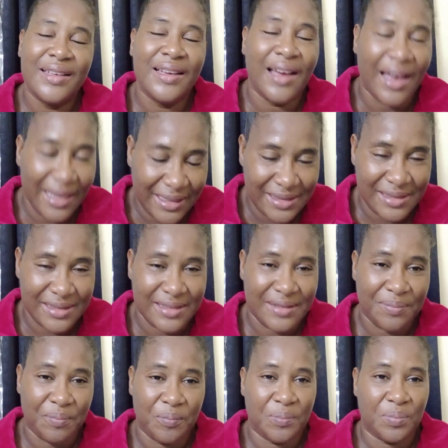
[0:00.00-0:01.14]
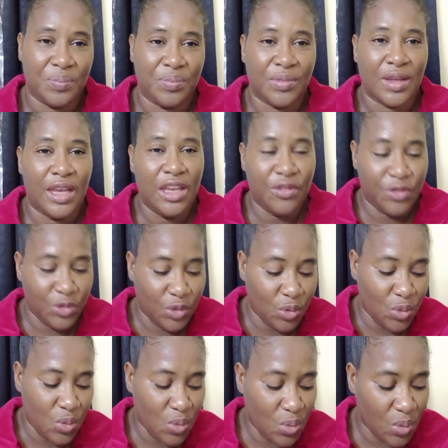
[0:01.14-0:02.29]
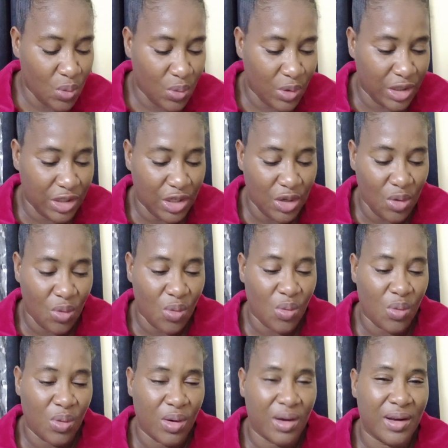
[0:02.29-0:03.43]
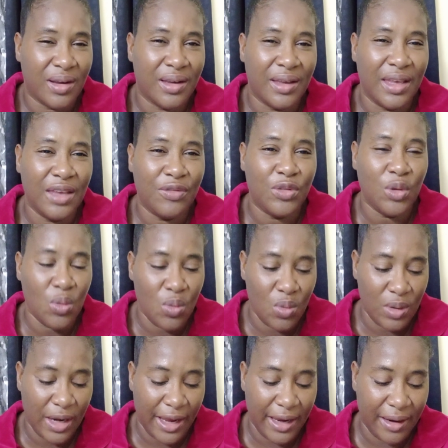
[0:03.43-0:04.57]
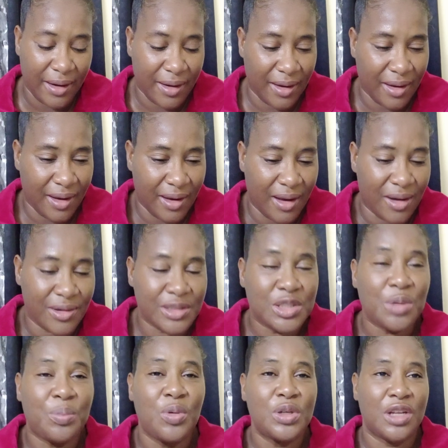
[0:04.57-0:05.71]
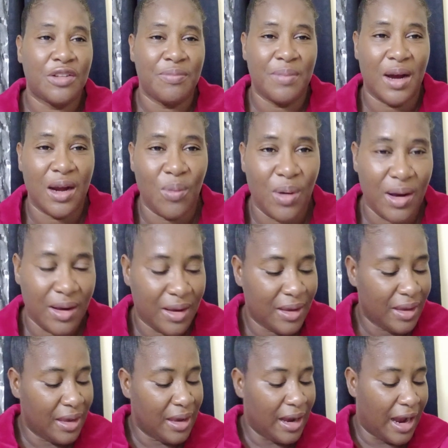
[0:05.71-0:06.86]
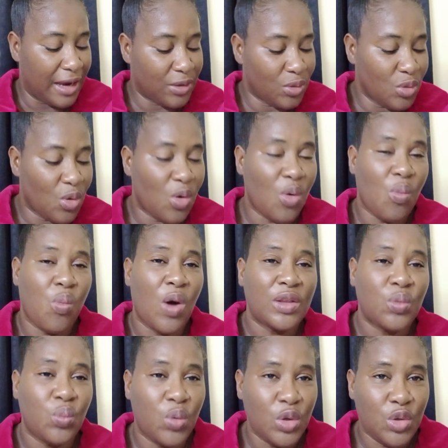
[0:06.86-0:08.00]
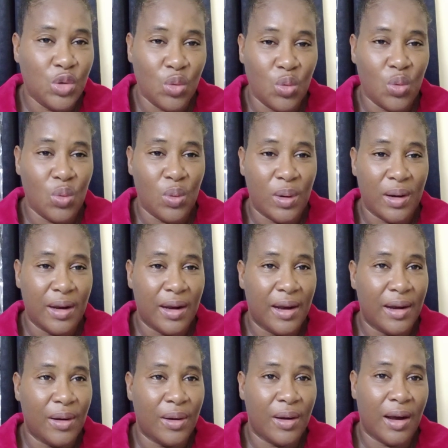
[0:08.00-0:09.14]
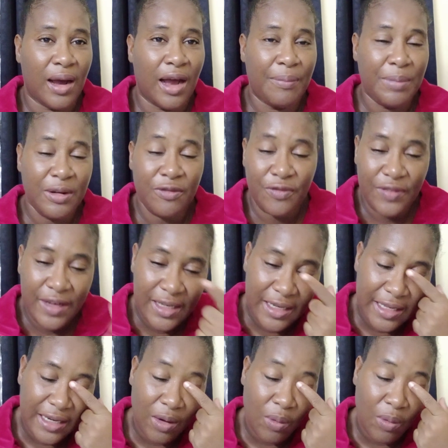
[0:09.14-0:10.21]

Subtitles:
Guys, if you know, if you like are a supporter of Marwa, I don't know what would you have been feeling,